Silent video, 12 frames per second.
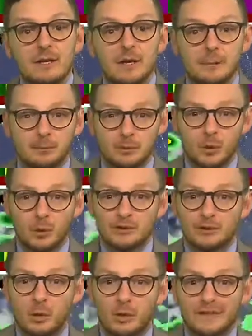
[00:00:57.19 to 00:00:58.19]
up
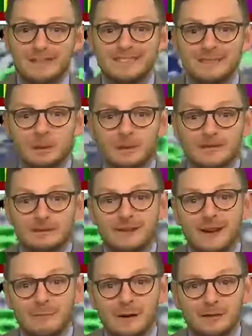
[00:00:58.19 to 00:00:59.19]
towards 20 to
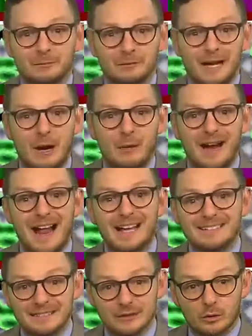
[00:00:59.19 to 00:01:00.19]
25 miles per hour
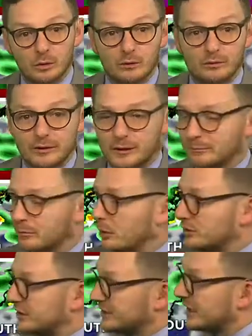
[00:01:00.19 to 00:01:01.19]
as this cold front
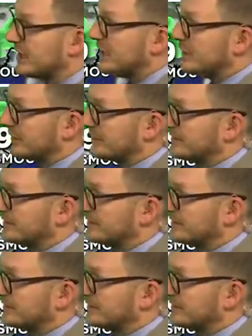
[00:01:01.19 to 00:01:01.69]
approaches. You can